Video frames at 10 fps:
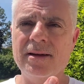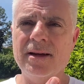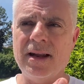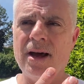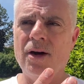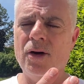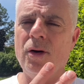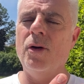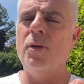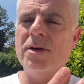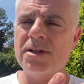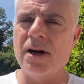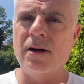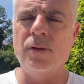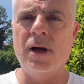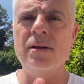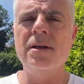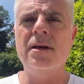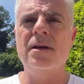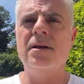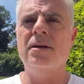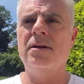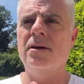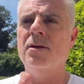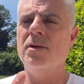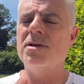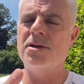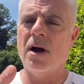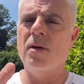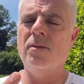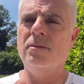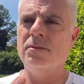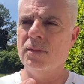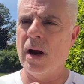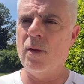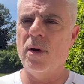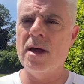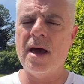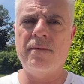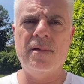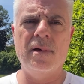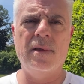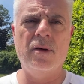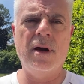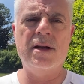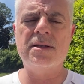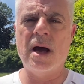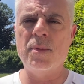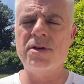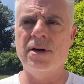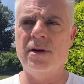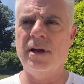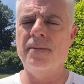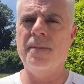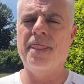And who do we serve? Well, you know, you want to start right where you have the greatest opportunity